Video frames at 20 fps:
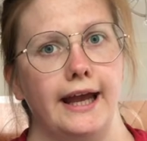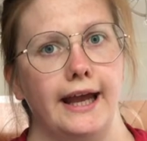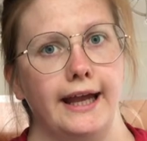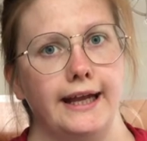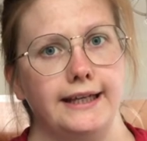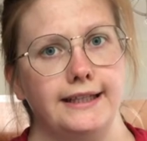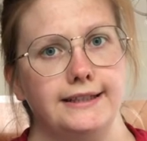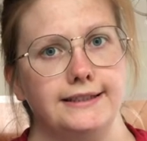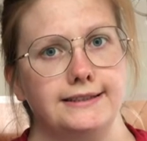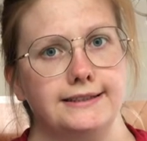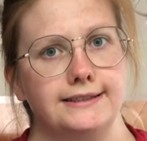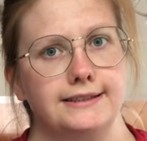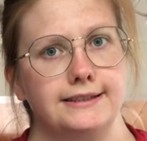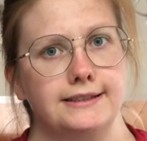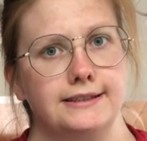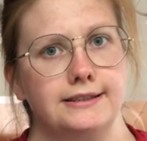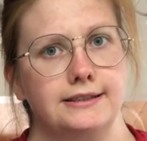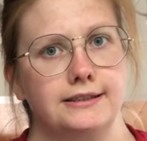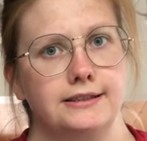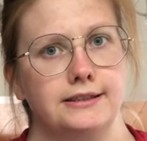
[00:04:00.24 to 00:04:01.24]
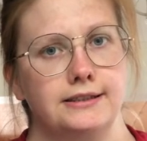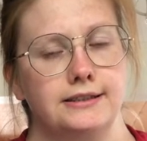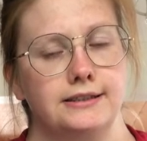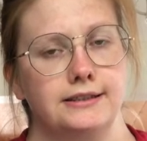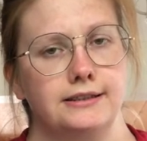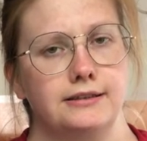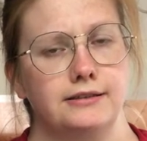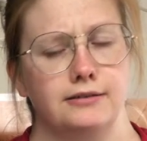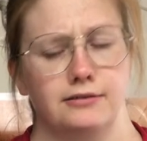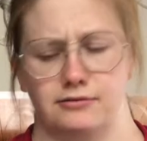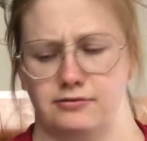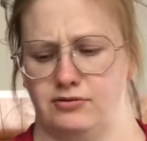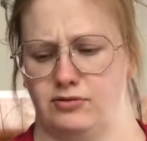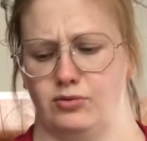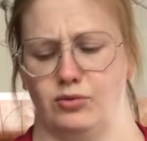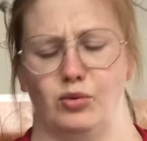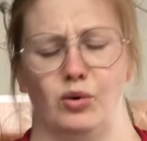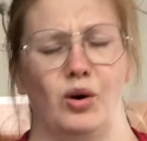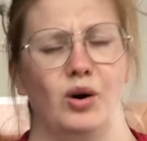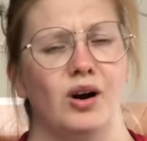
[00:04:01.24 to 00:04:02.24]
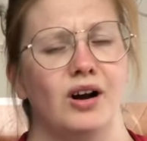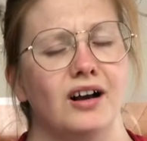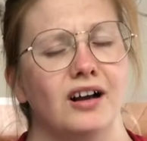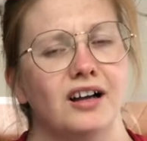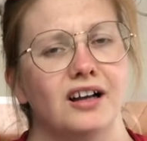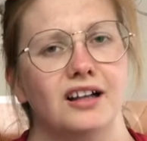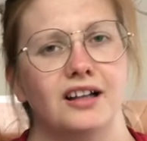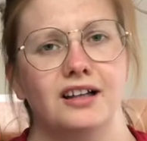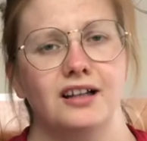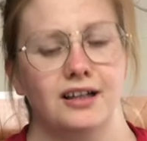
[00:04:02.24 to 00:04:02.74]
8... What?